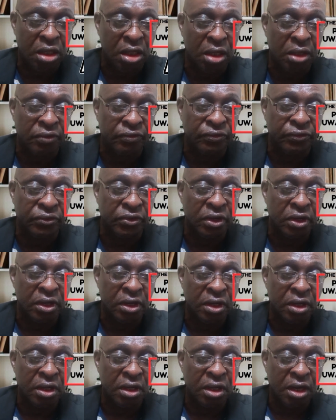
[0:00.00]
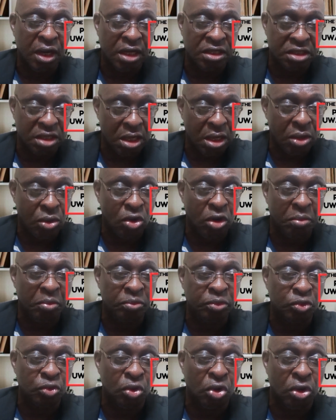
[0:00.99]
gave has now
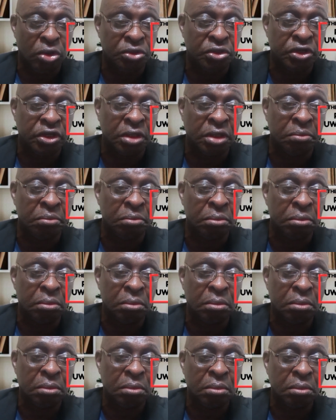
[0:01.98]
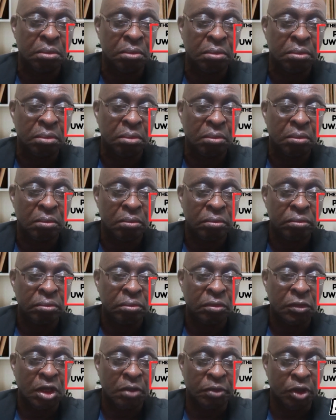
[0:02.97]
come to haunt him,
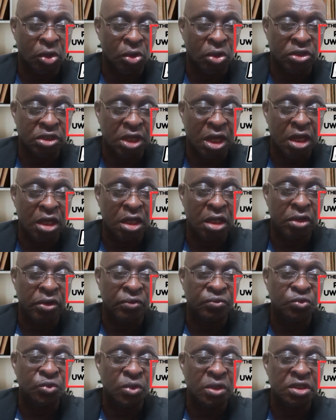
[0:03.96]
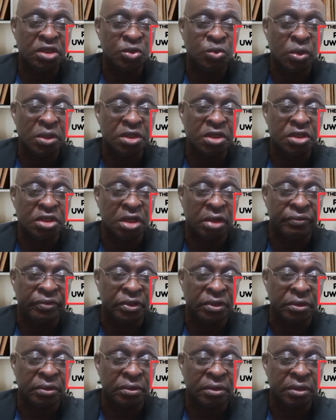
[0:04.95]
because ahead of
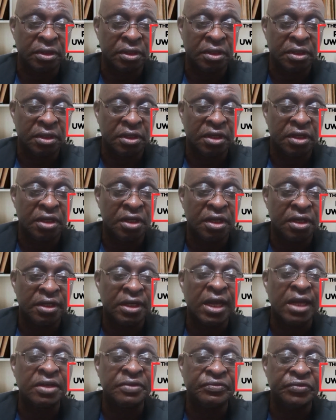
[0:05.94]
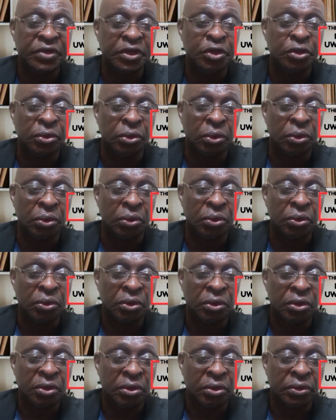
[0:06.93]
2027, that video
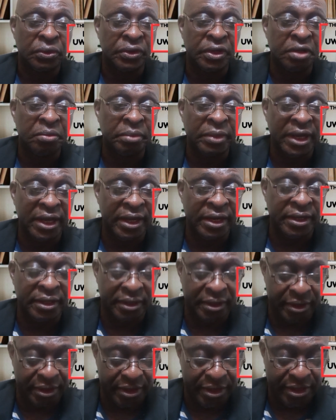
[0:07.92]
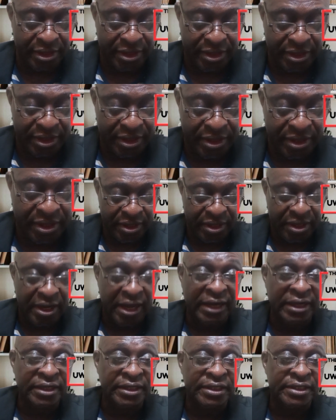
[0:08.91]
remain
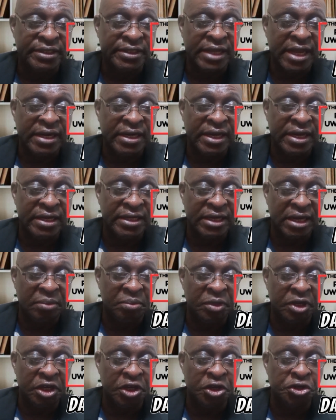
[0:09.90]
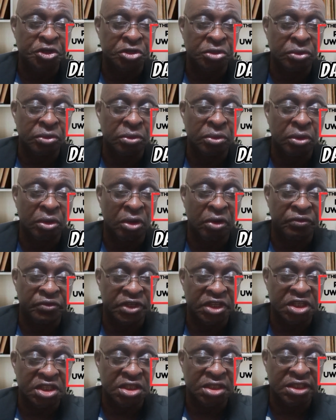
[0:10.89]
an eternal damnation of
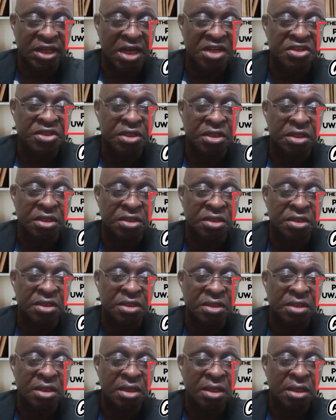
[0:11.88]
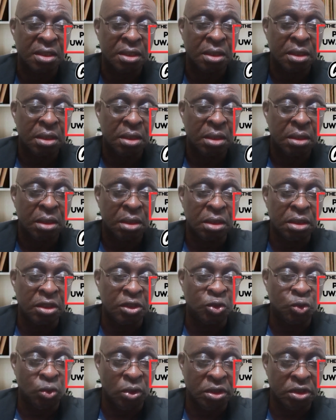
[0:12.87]
his chances
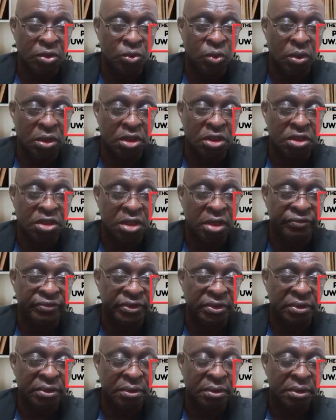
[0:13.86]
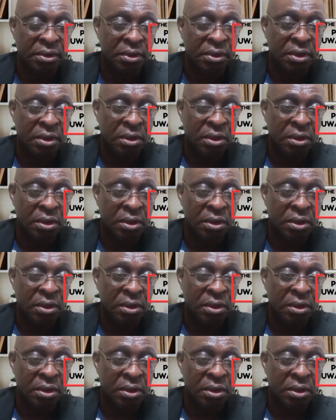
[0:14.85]
in 2027.